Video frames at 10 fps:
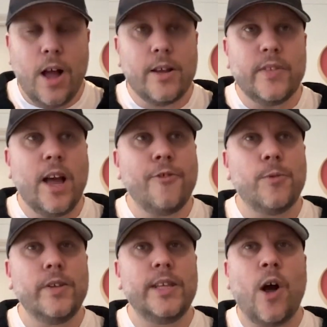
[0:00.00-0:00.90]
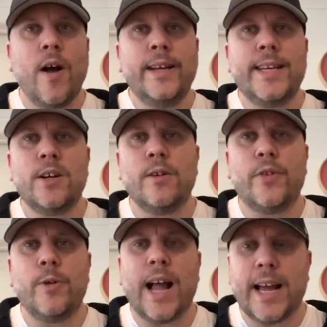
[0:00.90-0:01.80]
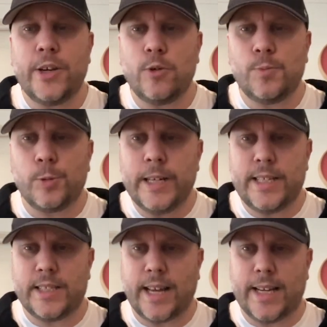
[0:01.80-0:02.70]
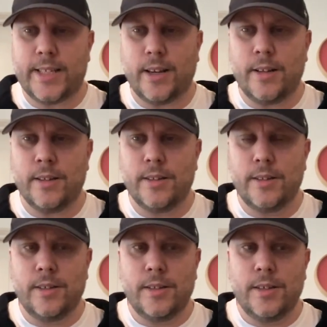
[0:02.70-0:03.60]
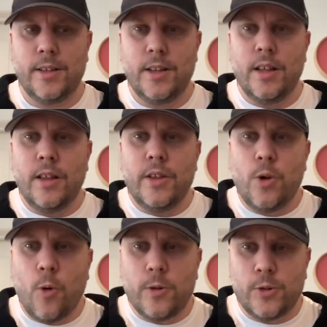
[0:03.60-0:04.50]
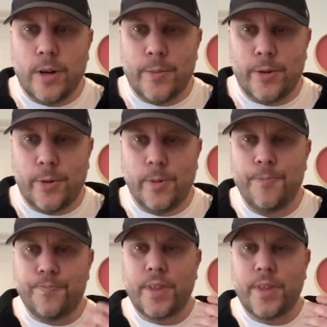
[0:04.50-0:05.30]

Like the other one, the idea if you handle breach data, you're a criminal.